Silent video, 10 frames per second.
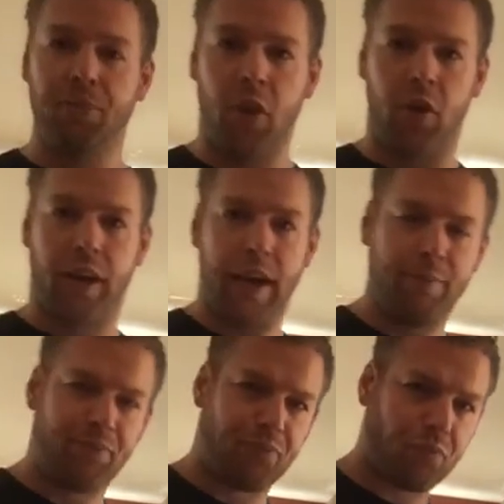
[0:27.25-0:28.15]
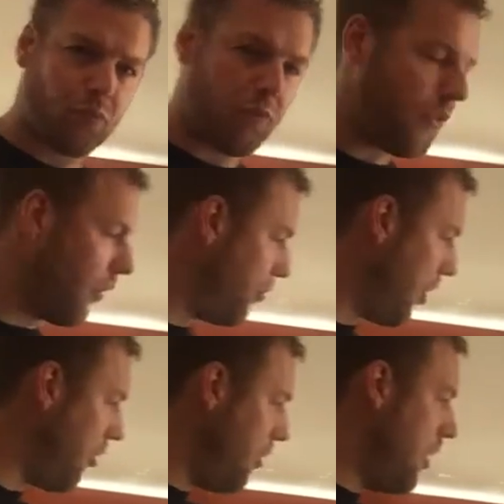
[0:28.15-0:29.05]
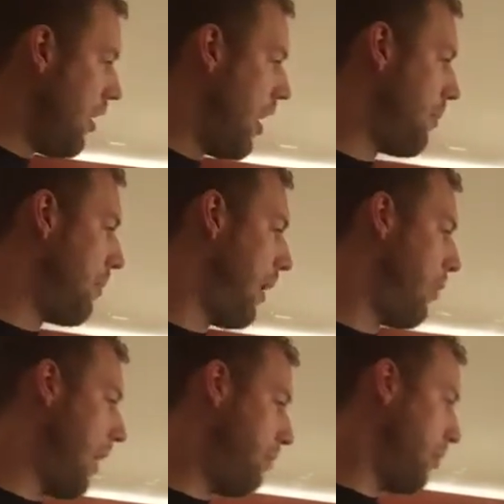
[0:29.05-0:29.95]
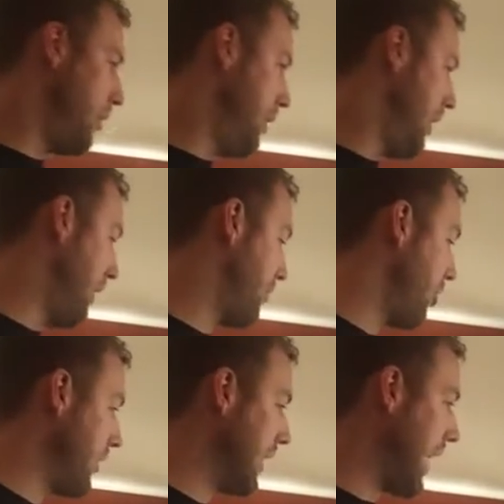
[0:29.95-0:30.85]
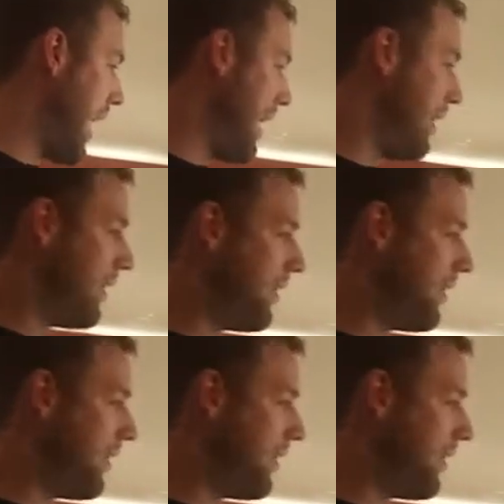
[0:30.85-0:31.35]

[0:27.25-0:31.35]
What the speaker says: Okay, so up on my whiteboard, I've currently got